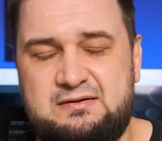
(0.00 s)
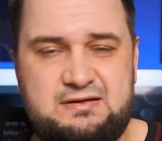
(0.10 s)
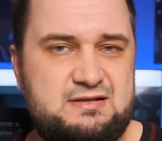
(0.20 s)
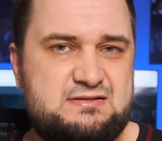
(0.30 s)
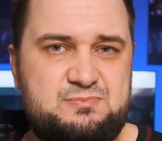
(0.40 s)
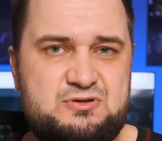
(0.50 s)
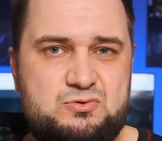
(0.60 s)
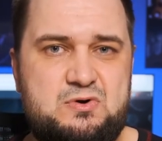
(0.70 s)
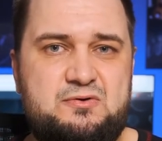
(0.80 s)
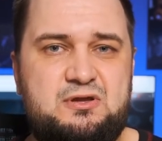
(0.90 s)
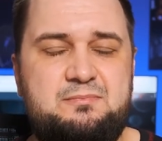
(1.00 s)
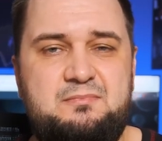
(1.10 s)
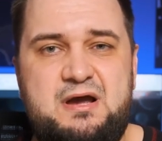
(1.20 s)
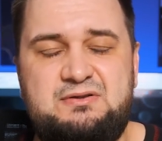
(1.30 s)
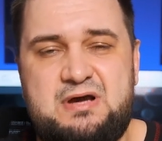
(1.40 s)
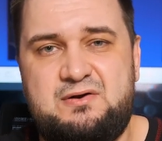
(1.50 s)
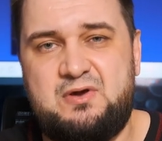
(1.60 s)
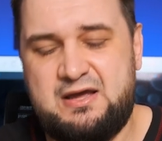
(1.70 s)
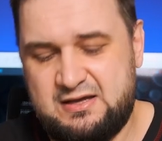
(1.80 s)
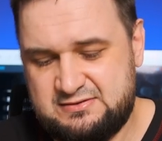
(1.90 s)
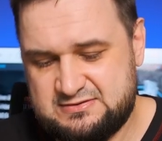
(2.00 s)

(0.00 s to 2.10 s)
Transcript: that is simply surrounding my entire head.